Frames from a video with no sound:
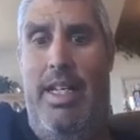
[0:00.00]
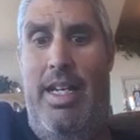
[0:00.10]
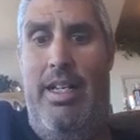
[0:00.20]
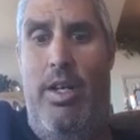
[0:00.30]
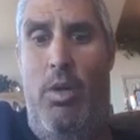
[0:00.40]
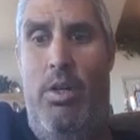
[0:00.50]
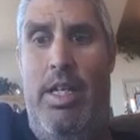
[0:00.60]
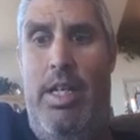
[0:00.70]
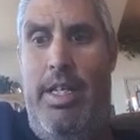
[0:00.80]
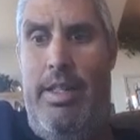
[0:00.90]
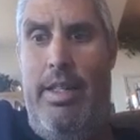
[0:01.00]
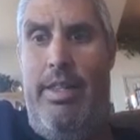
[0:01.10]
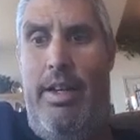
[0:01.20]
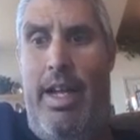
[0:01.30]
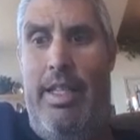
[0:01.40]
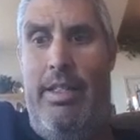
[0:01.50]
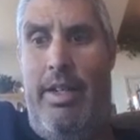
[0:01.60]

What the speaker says: And I know that their 8th